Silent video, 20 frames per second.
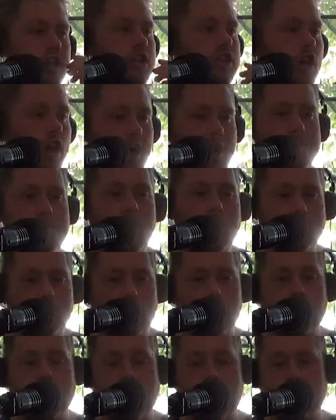thought about
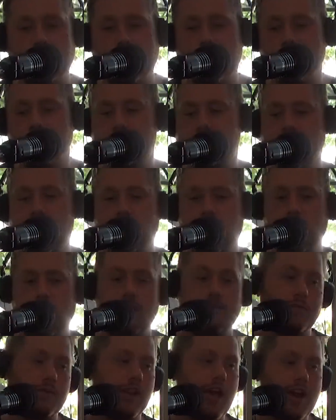going down there and checking, and
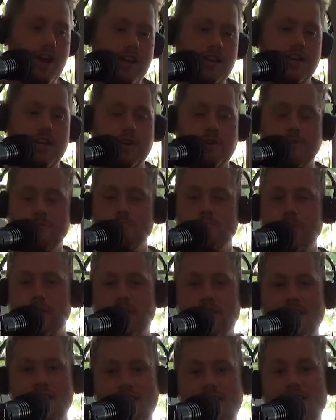I'm glad I didn't.
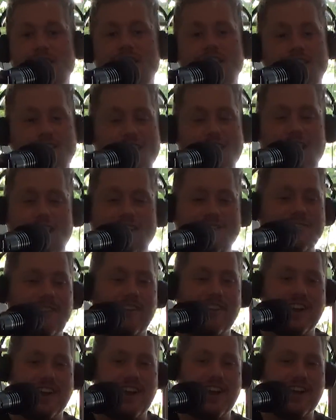But the next
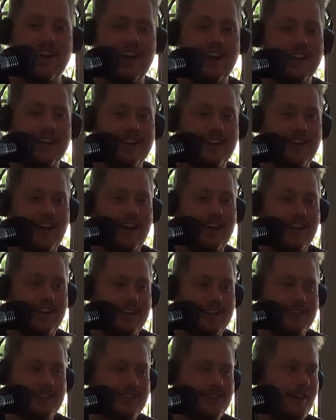morning, I
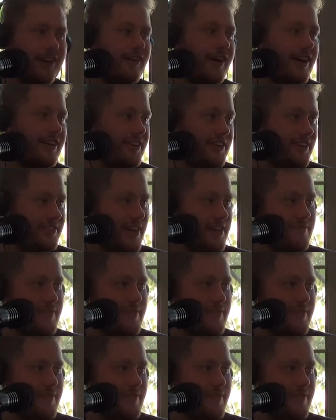like go out onto my